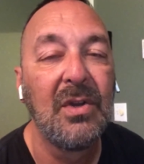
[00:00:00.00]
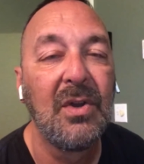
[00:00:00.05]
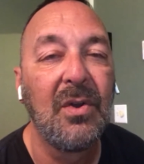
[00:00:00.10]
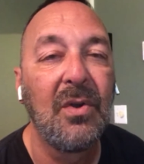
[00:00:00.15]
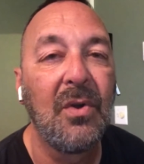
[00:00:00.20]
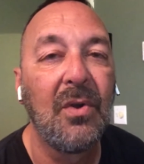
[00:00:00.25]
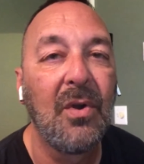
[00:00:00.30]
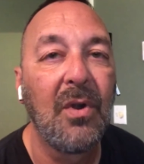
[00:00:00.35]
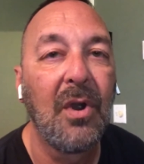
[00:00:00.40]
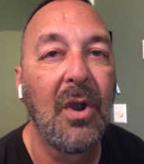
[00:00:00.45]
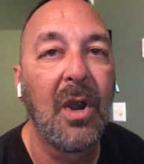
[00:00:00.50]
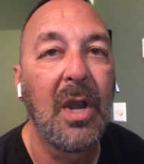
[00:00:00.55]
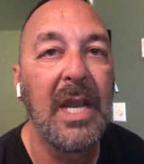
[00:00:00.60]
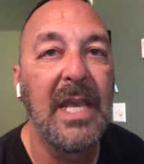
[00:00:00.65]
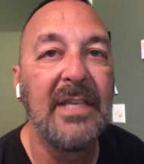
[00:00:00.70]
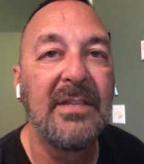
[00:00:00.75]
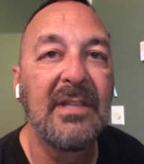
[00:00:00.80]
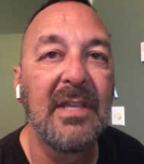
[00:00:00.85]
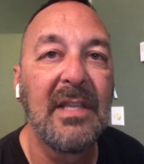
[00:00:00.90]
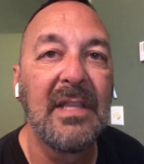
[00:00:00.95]
Or
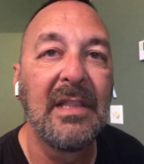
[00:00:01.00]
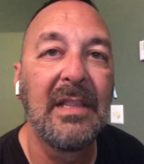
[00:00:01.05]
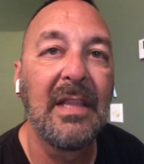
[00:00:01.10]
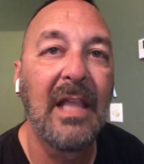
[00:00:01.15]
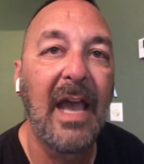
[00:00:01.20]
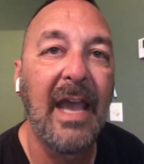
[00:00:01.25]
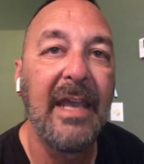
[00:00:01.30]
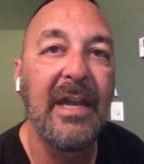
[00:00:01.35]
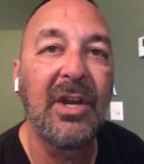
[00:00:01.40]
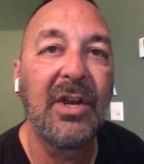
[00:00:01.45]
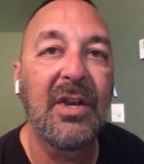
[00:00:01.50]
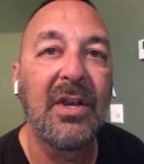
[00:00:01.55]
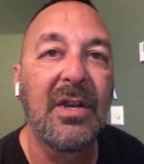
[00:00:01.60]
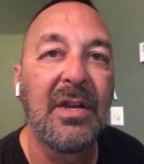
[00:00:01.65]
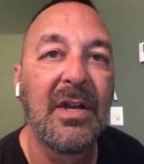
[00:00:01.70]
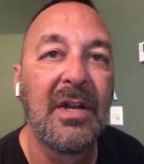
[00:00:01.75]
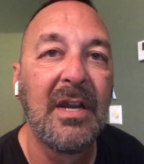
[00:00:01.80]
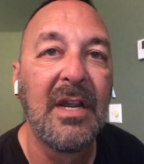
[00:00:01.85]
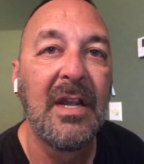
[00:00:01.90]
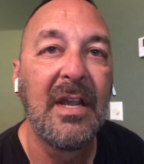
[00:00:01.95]
is it lighter
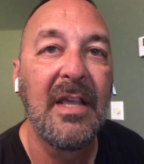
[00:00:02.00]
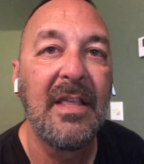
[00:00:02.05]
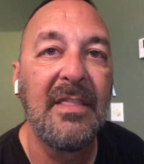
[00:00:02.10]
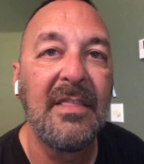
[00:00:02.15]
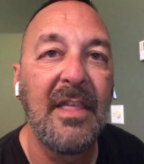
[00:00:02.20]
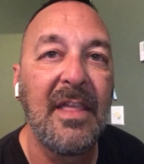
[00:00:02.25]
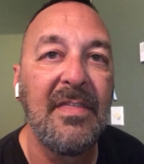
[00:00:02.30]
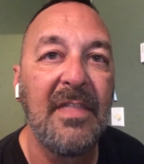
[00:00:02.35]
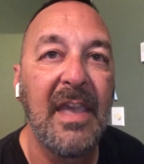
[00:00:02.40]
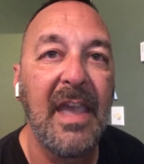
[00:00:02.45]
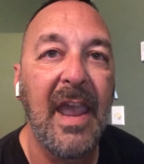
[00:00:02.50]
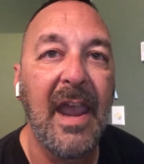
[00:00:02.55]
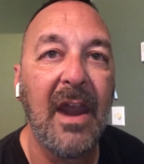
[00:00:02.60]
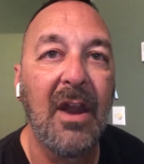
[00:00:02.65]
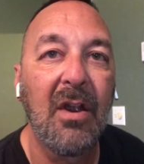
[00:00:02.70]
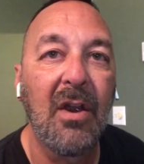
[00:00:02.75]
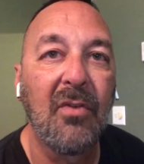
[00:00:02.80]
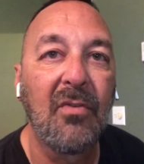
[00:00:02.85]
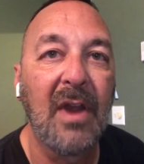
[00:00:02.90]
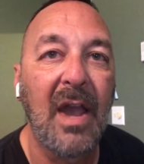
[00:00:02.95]
than the
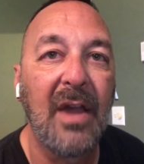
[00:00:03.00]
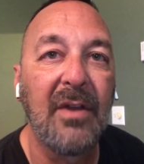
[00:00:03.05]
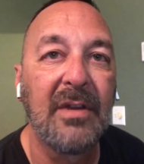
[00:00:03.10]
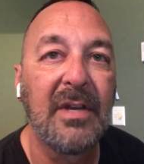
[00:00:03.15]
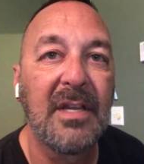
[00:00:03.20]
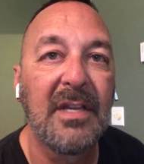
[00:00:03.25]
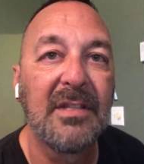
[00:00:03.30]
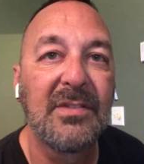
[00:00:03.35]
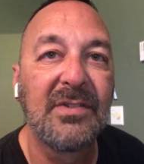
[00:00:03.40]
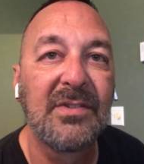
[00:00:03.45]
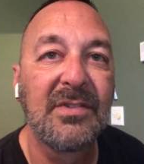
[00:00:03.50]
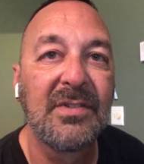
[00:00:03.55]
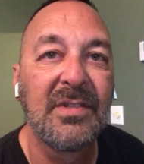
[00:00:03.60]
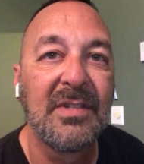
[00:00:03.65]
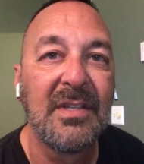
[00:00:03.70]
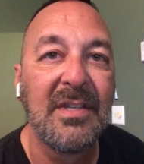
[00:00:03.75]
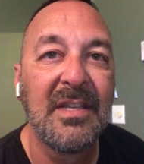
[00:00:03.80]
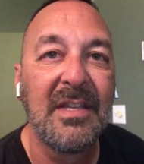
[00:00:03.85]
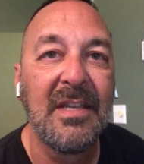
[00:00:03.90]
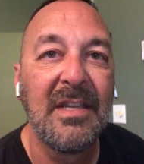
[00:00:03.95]
air around us,
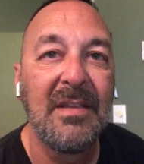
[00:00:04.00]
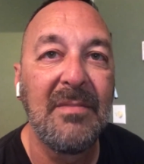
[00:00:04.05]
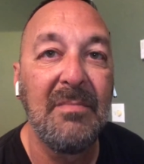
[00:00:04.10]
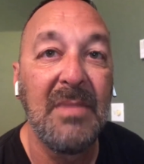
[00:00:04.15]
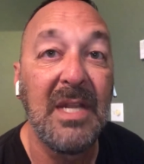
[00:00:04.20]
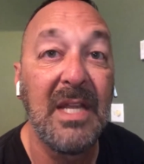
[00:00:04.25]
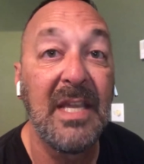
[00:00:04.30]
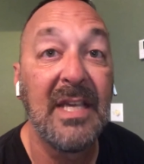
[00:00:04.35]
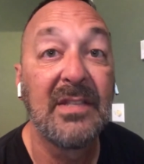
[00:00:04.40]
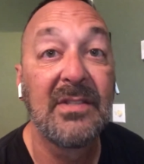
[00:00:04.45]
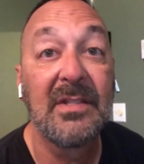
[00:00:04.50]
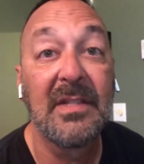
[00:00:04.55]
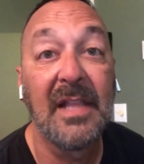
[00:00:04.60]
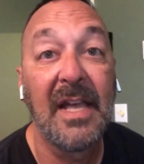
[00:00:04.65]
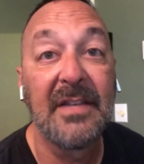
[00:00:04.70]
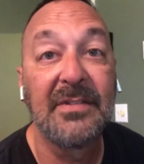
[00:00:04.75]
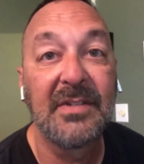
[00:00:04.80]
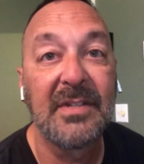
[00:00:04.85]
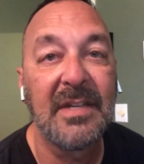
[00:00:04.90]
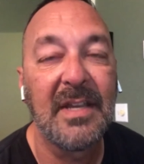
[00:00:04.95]
meaning it's
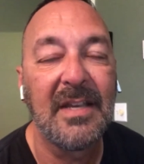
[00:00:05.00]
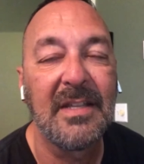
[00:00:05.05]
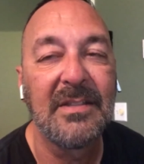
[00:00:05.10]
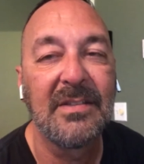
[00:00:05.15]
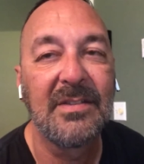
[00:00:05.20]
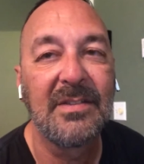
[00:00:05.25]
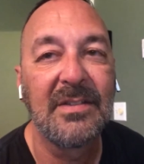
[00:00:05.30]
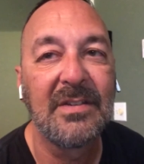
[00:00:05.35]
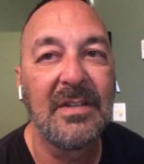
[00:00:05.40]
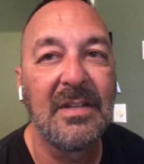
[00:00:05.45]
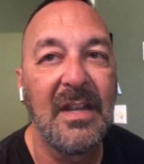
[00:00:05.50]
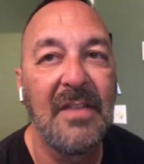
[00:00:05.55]
less dense?